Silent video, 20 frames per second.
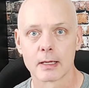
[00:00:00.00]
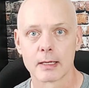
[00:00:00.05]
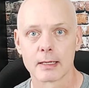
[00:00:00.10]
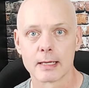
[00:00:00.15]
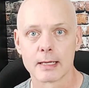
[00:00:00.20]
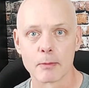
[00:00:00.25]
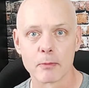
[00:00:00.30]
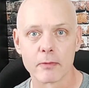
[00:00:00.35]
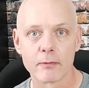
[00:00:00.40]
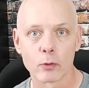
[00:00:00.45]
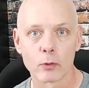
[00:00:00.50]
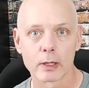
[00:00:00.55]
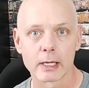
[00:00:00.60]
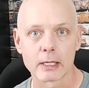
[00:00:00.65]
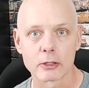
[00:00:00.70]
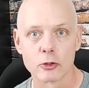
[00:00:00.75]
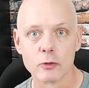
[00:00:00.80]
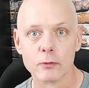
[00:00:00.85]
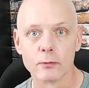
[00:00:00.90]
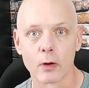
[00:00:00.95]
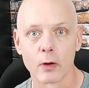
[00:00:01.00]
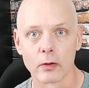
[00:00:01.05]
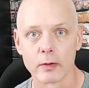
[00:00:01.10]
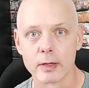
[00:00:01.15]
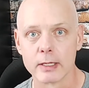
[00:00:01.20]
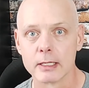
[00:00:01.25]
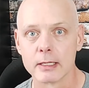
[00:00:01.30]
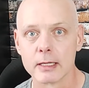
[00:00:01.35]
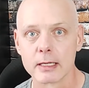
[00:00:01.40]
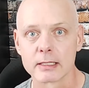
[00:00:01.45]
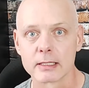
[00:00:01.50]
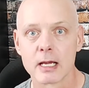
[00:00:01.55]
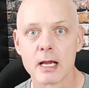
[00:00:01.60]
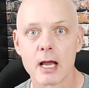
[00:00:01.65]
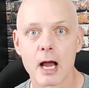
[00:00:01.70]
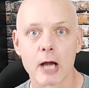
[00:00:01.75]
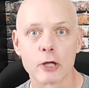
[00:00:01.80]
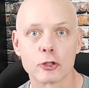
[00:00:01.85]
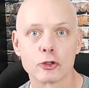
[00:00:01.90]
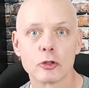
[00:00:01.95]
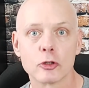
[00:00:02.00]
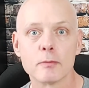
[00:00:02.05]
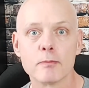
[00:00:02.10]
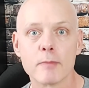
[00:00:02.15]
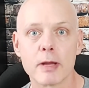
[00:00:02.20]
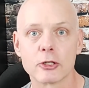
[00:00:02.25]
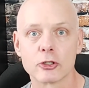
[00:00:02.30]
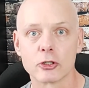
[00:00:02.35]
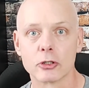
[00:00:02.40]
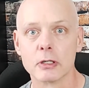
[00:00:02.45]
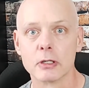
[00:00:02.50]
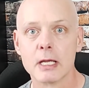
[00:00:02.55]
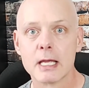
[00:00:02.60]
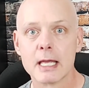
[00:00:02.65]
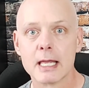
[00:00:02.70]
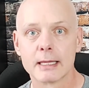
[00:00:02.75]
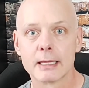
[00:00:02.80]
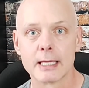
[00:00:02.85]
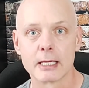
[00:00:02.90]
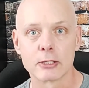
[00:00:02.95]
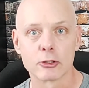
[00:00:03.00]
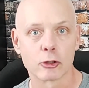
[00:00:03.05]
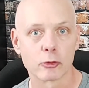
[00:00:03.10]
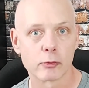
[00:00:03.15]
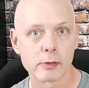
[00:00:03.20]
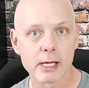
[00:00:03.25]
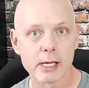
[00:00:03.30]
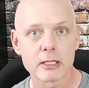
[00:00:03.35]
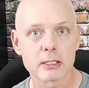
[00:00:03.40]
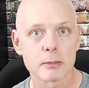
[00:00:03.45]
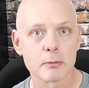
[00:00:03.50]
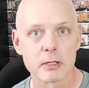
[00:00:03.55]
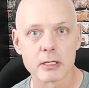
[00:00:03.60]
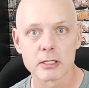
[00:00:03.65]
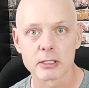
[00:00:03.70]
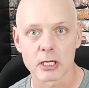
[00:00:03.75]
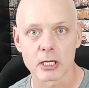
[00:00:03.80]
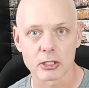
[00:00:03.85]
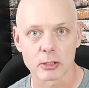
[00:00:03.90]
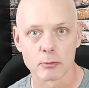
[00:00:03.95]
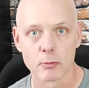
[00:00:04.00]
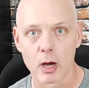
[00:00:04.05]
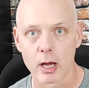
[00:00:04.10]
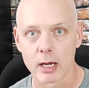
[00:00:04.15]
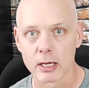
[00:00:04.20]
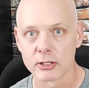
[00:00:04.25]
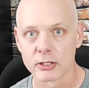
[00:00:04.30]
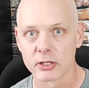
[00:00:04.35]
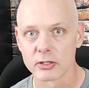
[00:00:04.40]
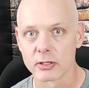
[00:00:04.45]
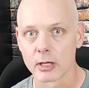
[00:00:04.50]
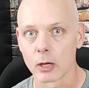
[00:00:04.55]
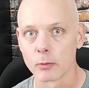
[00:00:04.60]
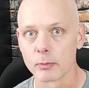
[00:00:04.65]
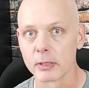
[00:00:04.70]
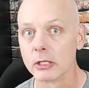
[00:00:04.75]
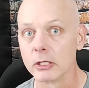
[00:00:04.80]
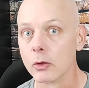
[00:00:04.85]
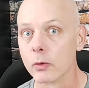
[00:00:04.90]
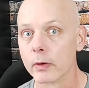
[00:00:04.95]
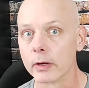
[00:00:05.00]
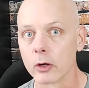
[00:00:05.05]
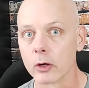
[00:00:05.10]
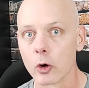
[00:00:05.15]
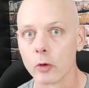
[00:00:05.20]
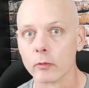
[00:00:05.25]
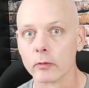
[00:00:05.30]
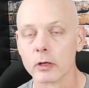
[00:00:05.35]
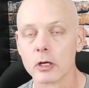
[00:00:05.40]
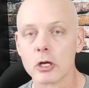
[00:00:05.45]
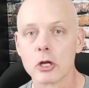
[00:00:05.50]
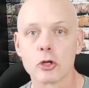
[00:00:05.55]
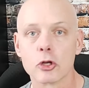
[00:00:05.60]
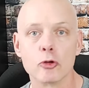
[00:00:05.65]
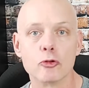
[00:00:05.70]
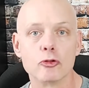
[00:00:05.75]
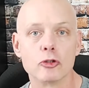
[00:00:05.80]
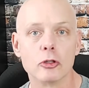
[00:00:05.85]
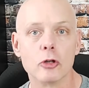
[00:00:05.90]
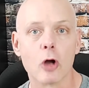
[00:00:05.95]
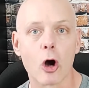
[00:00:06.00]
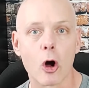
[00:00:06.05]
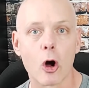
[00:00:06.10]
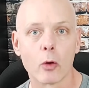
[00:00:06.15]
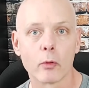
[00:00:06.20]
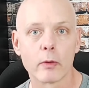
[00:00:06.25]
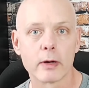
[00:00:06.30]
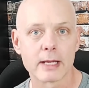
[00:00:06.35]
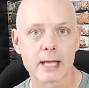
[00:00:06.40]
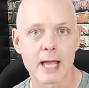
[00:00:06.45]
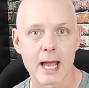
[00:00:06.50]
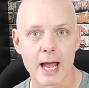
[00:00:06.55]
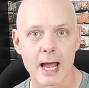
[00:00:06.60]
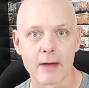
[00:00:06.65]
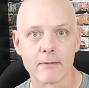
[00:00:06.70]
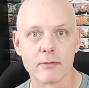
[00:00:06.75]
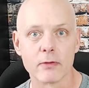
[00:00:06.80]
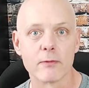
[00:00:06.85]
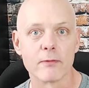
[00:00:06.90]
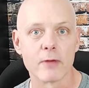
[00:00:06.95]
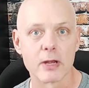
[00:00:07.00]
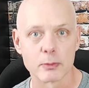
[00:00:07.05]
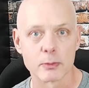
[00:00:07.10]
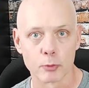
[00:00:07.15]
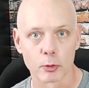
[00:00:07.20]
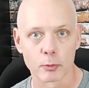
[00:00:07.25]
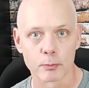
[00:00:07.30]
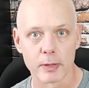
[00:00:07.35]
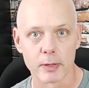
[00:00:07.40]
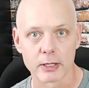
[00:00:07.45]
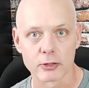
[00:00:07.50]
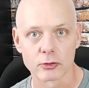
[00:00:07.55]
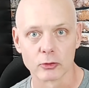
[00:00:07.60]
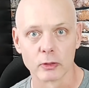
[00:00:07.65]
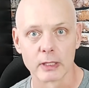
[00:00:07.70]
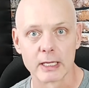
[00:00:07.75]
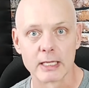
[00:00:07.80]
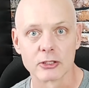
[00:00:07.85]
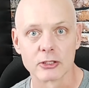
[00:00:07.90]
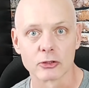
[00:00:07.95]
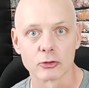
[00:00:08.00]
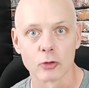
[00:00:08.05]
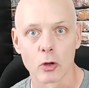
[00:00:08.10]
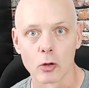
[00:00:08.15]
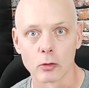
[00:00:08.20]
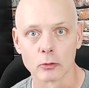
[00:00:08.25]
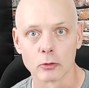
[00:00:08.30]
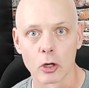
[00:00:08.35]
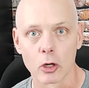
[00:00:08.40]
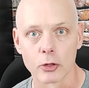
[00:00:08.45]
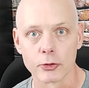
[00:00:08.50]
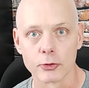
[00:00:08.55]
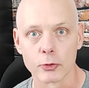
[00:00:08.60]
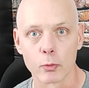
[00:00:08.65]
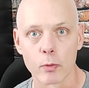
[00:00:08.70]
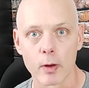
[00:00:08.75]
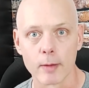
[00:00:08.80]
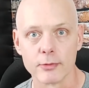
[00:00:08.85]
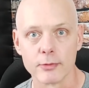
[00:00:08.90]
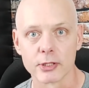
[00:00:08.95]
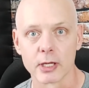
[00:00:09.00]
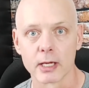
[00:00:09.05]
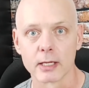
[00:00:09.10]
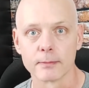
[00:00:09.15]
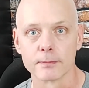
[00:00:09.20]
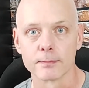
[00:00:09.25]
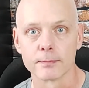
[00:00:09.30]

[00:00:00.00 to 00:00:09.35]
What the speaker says: Now, before I get too far into this, I should mention that to create some of these custom audiences that I'll be going over, you should already have the Facebook Pixel installed on your website.